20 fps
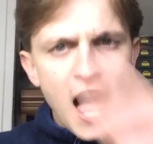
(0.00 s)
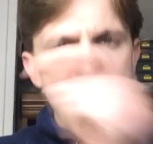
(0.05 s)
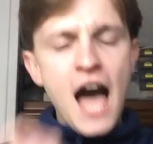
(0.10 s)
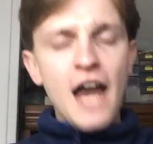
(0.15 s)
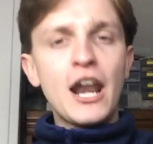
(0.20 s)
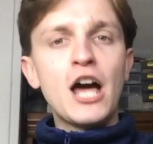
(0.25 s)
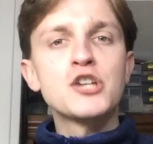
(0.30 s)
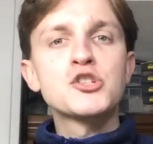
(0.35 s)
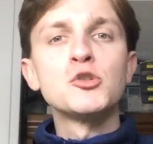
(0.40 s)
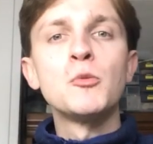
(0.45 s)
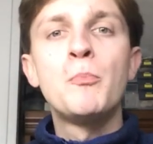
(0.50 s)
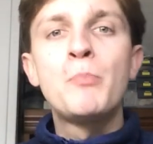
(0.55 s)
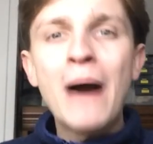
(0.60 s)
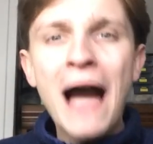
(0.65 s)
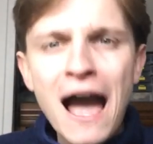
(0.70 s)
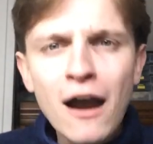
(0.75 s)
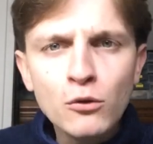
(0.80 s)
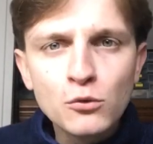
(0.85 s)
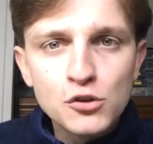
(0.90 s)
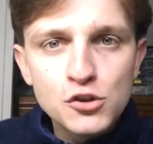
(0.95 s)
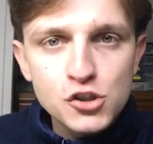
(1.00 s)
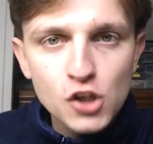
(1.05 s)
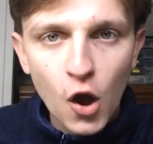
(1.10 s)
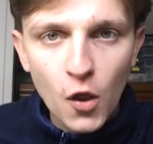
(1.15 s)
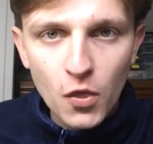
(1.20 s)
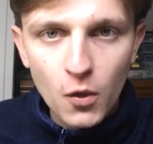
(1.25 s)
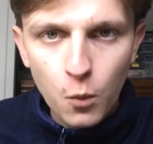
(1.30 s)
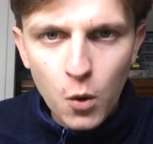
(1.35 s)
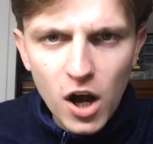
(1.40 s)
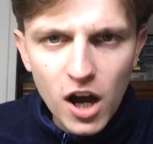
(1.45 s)
and I shall pounce
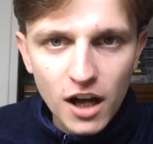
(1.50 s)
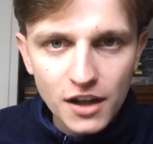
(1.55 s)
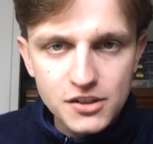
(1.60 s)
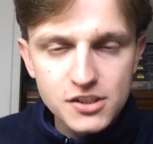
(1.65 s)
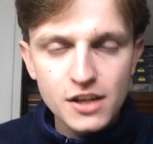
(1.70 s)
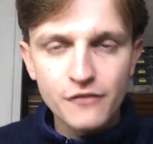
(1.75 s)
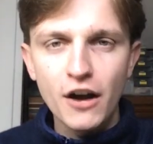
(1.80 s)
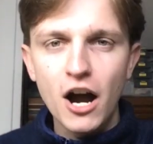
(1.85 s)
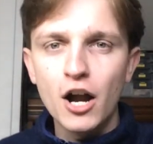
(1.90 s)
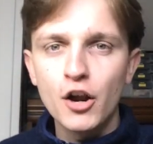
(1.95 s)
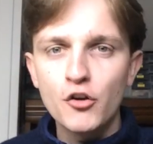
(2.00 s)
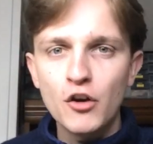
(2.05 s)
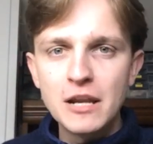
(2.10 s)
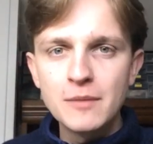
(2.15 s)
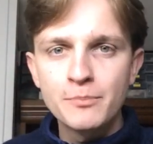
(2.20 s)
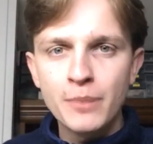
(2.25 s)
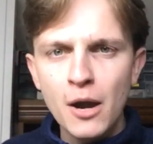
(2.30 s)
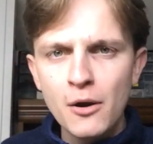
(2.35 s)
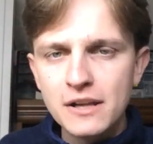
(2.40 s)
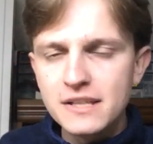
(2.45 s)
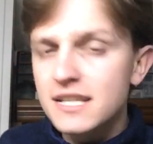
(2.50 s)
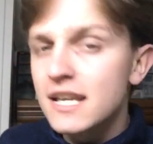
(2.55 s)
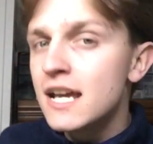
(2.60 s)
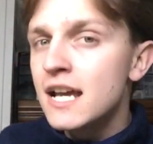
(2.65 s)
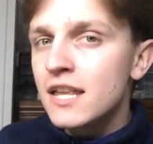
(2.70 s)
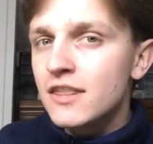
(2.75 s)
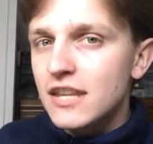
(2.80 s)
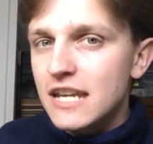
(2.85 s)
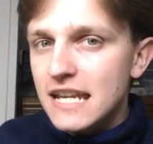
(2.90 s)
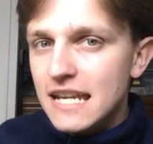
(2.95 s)
on the words of our great poet,
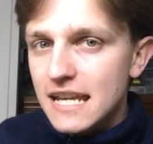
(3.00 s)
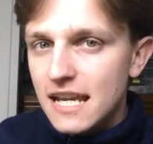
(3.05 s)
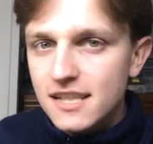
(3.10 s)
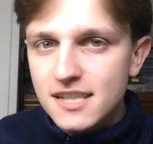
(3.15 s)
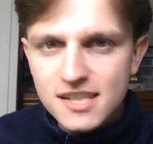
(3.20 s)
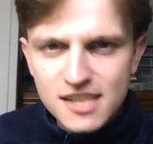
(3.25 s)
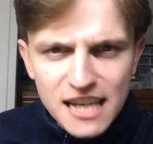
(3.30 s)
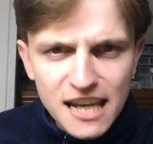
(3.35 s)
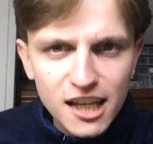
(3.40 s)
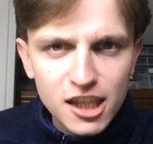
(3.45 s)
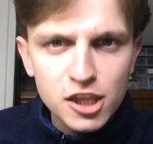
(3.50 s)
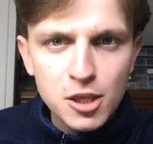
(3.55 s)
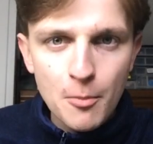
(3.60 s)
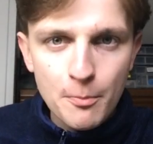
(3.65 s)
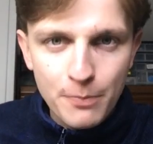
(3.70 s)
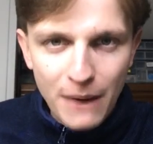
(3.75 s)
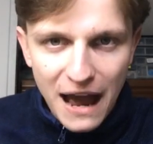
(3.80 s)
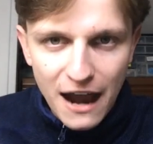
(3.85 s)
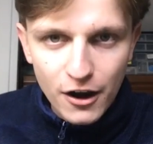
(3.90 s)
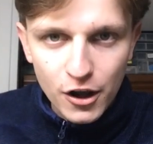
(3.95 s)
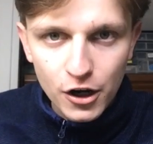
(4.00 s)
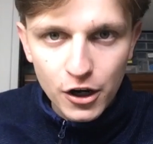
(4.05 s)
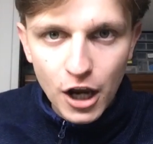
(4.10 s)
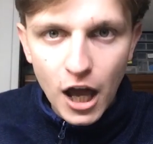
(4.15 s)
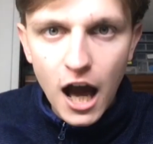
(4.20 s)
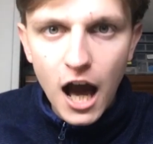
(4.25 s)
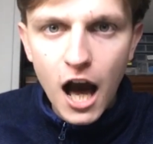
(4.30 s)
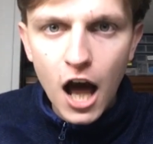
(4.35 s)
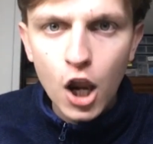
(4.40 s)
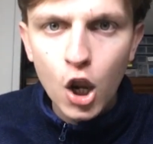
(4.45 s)
the 6th Baron
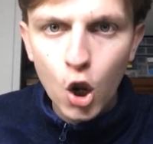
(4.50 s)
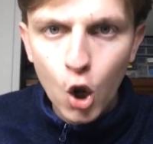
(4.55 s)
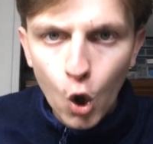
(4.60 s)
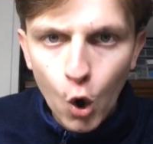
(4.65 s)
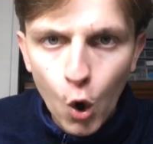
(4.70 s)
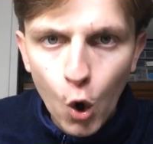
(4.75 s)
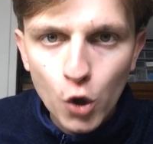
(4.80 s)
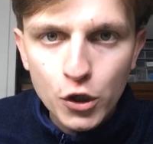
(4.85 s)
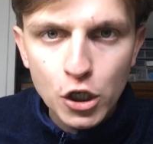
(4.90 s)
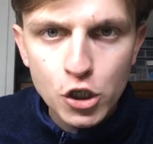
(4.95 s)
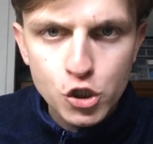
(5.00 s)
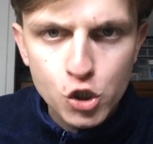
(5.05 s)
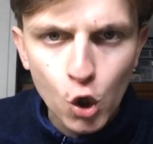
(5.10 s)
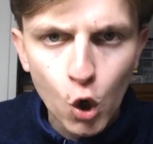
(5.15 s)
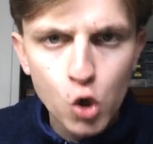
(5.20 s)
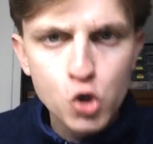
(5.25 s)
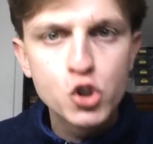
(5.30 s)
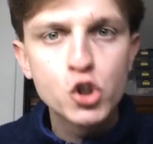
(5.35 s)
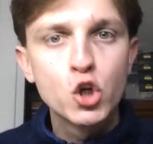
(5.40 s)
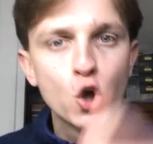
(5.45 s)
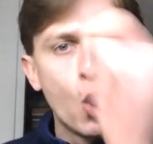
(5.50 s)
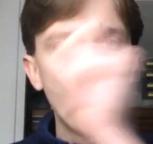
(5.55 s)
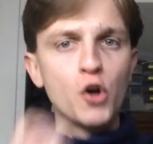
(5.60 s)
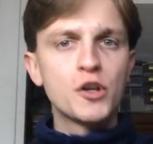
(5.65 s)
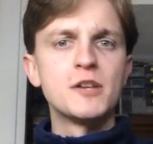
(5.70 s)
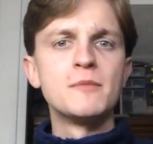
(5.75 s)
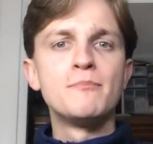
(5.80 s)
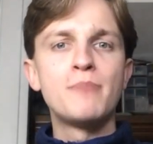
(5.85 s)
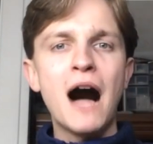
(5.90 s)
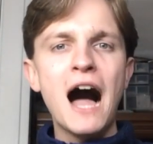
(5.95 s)
Lord George
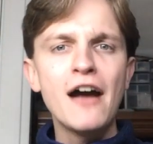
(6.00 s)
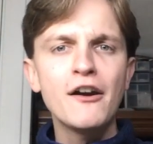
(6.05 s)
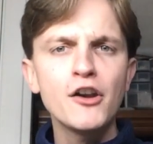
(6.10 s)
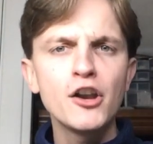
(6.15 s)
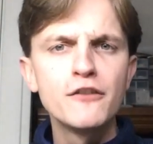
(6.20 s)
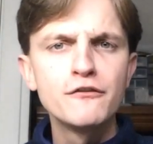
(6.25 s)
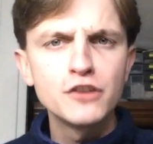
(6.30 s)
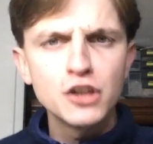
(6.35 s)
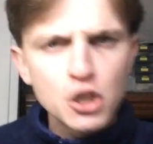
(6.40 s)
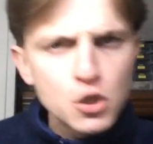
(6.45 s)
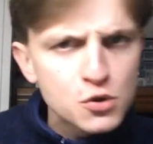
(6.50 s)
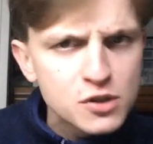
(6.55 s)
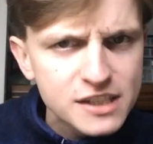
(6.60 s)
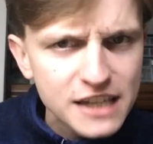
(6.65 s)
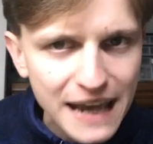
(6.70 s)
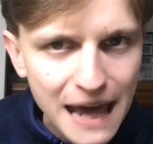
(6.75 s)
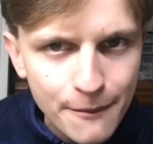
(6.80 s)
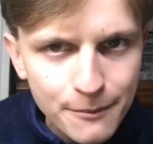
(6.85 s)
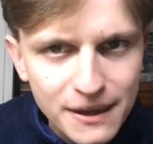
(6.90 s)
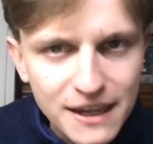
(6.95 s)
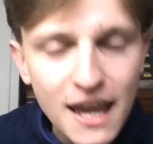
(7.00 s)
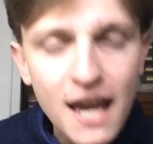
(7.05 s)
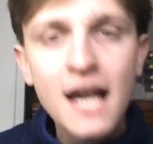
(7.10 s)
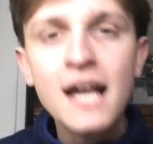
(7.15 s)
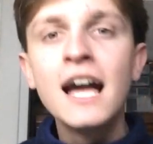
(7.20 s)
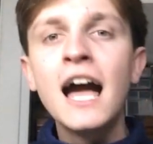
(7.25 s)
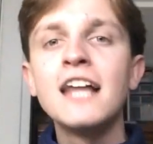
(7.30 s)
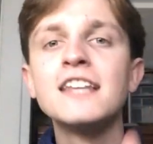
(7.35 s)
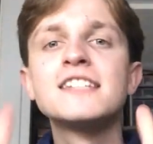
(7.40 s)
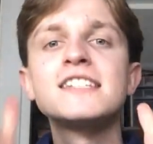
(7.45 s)
Gordon Byron of Newstead Abbey,
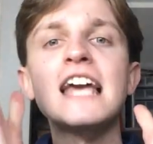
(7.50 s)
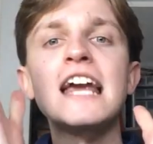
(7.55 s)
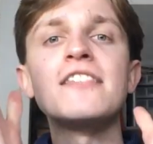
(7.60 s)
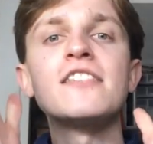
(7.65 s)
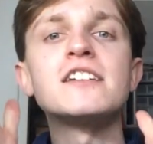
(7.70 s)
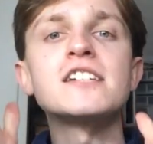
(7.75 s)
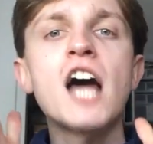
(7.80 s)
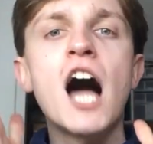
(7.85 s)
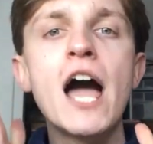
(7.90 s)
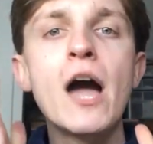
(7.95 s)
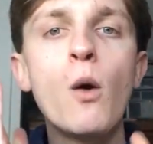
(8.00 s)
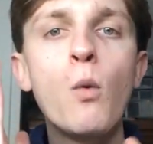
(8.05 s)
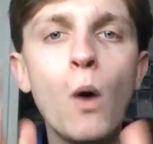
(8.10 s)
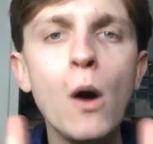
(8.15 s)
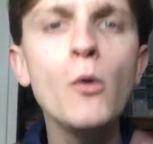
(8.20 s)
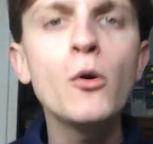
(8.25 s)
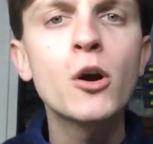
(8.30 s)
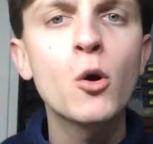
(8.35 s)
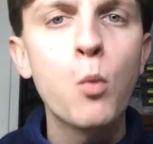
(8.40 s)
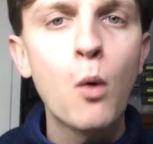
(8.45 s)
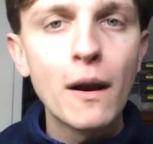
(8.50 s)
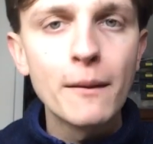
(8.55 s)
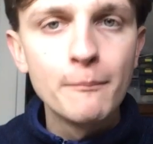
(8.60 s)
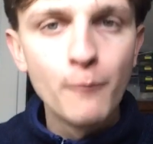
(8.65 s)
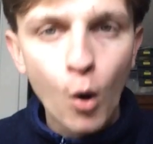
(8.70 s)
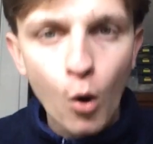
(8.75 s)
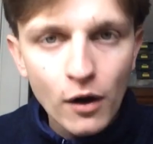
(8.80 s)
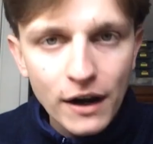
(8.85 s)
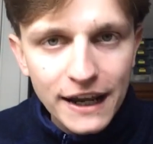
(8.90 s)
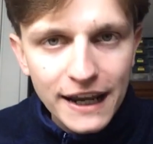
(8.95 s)
and say that I awoke one
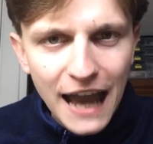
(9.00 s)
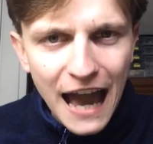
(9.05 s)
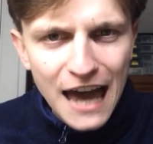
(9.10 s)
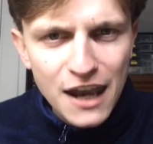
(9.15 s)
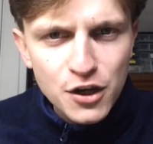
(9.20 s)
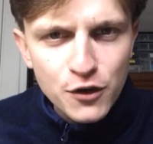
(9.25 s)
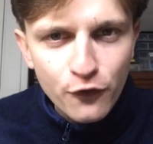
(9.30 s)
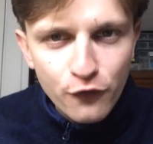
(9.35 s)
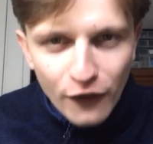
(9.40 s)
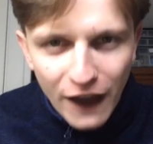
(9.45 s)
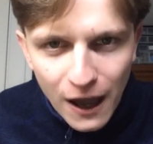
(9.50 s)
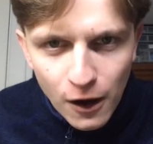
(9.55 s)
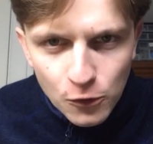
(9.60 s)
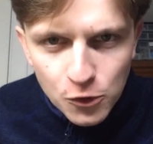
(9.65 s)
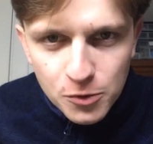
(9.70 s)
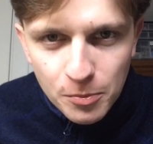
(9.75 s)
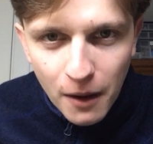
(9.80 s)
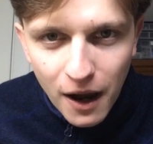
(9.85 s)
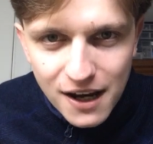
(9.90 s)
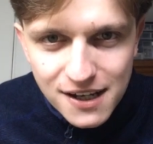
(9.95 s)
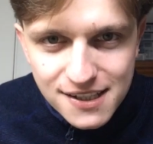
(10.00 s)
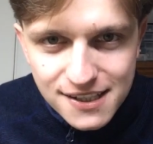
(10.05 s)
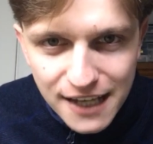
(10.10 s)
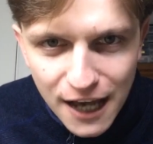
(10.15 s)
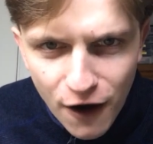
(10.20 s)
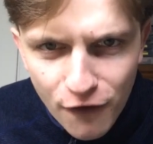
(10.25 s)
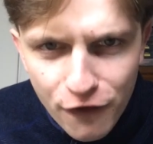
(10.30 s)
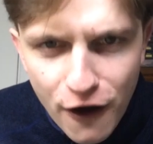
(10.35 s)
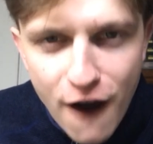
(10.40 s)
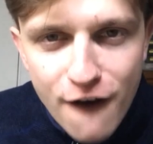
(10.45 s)
morning and found
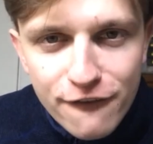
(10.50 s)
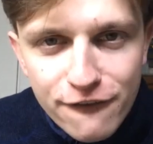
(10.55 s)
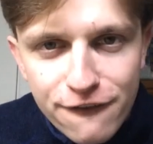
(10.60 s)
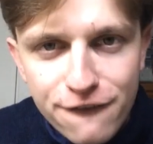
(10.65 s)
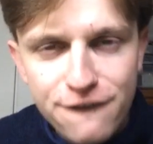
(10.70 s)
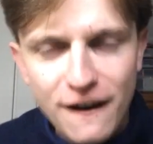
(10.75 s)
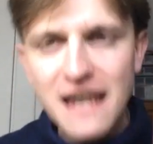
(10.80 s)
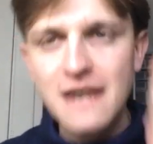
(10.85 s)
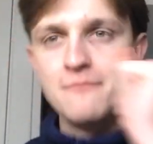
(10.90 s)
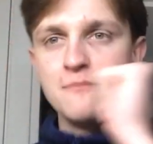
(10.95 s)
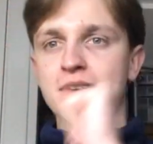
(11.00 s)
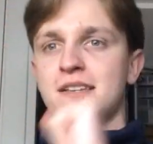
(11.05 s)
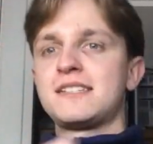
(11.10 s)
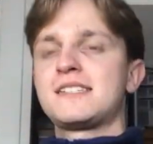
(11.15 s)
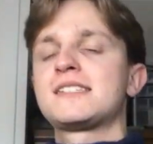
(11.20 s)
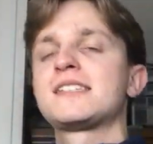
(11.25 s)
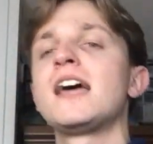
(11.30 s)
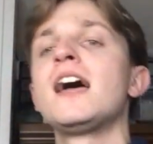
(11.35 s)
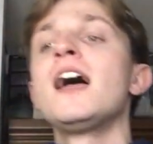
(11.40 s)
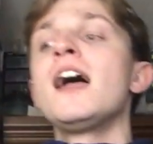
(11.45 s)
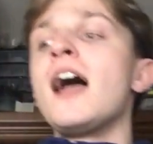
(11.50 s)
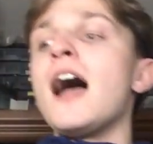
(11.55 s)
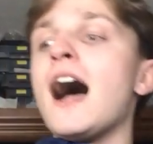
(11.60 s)
myself famous.